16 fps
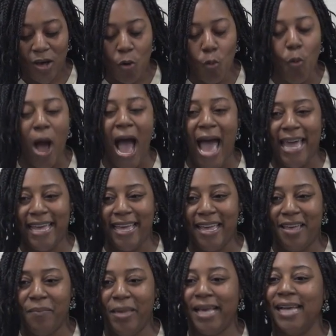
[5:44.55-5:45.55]
Why?
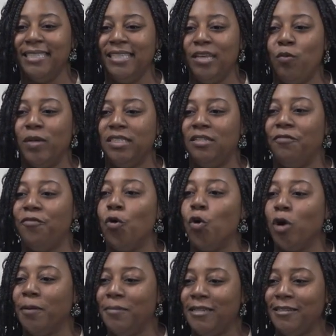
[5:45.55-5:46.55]
Because he was
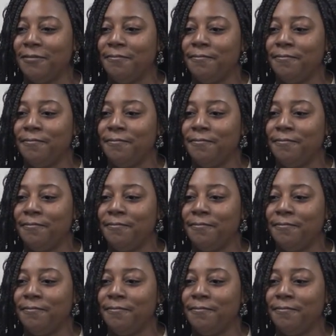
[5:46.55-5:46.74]
deformed.